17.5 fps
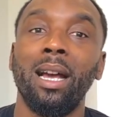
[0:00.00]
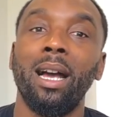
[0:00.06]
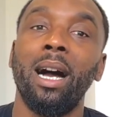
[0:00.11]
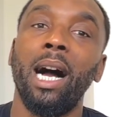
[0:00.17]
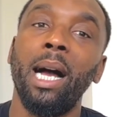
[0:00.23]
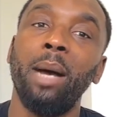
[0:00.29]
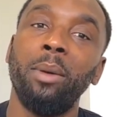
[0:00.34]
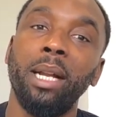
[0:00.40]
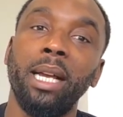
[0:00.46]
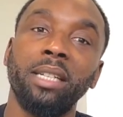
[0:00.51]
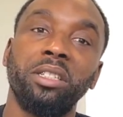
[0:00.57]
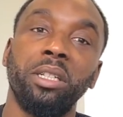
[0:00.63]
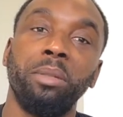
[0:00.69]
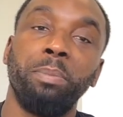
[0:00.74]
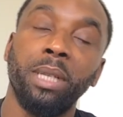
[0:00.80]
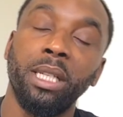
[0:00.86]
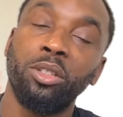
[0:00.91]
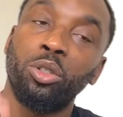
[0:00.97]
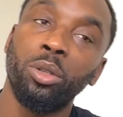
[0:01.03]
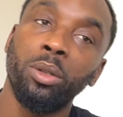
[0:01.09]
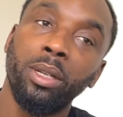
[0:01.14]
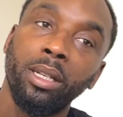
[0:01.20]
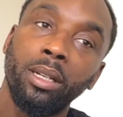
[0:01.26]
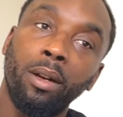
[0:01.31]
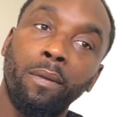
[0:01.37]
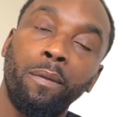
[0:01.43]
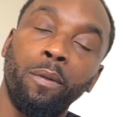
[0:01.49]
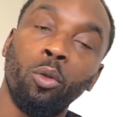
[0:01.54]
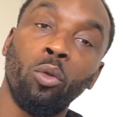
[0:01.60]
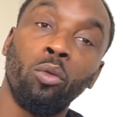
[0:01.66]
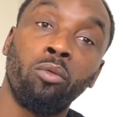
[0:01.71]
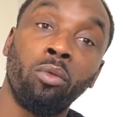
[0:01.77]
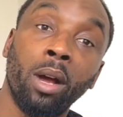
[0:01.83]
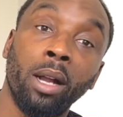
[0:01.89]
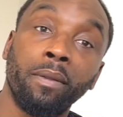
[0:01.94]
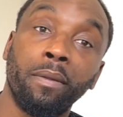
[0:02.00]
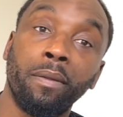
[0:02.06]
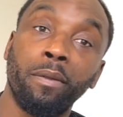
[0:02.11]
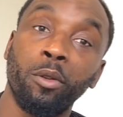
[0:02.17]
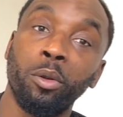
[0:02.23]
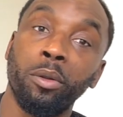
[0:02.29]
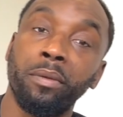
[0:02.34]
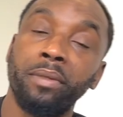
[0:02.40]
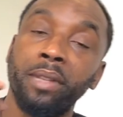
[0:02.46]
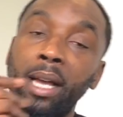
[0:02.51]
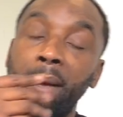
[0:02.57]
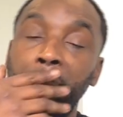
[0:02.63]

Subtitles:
I will actually be doing a full run through of that,